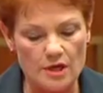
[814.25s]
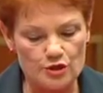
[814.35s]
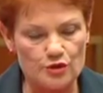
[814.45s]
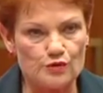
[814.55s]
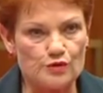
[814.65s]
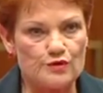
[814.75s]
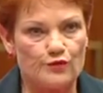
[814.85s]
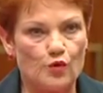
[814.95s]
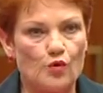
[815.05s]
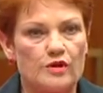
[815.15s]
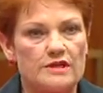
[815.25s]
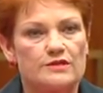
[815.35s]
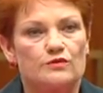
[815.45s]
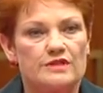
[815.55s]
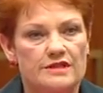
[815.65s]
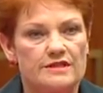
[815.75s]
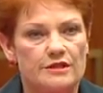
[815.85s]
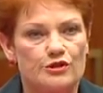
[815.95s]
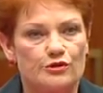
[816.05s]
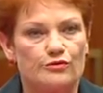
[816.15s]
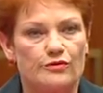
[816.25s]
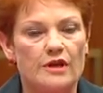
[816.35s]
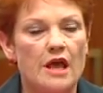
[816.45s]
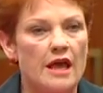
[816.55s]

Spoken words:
schools for these autistic children,